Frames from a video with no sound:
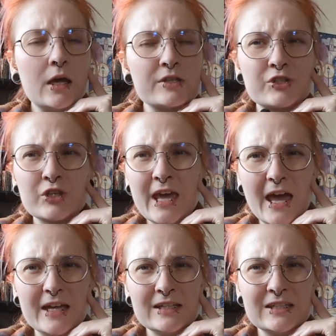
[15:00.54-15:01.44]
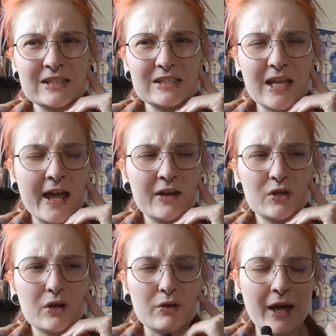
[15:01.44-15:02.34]
So yeah, it is. I don't
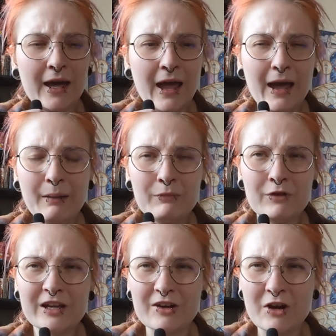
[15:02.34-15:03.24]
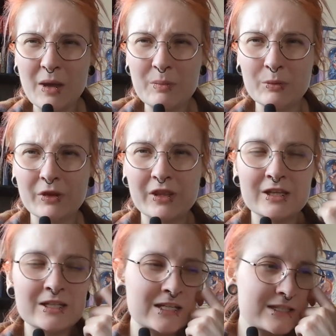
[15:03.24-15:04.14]
know. I'm really not happy with
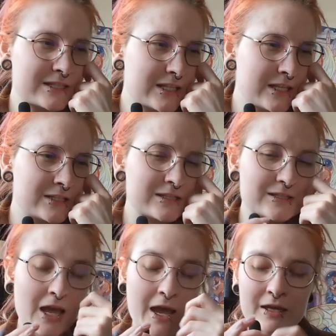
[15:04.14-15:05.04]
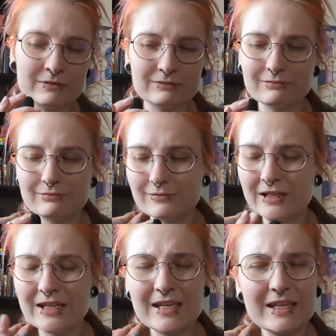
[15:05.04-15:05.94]
it. It's
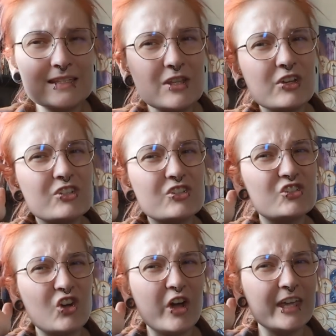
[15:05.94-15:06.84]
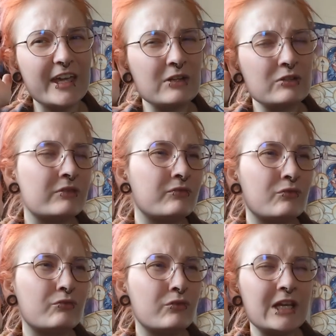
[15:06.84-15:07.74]
not enjoying. I don't
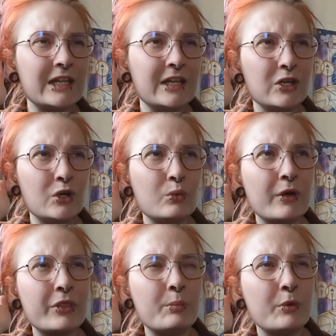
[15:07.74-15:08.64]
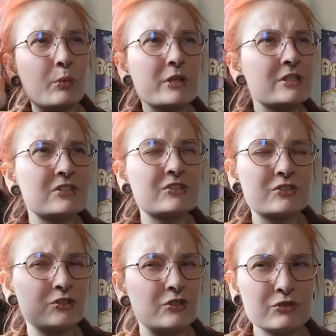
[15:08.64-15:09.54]
even really know what the book wants
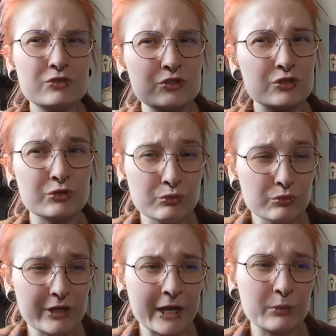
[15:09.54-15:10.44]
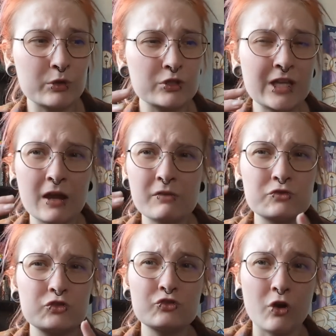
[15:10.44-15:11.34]
to do. Like what kind of
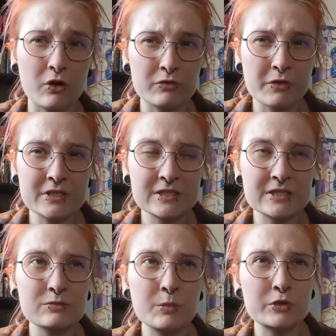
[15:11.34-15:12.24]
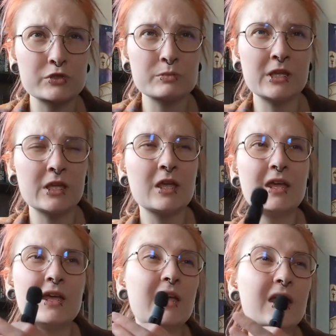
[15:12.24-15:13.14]
genre this is supposed to be.
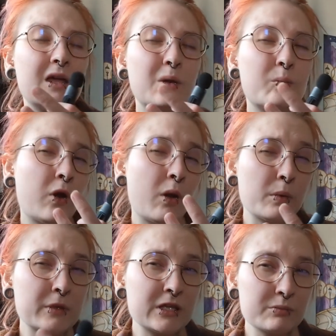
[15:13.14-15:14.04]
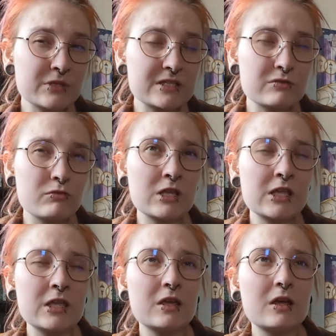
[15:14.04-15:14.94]
Probably a
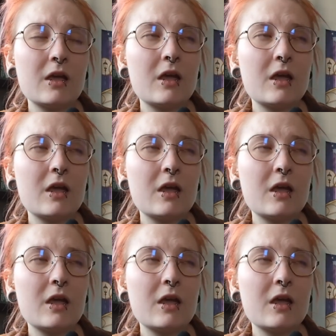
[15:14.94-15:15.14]
mystery.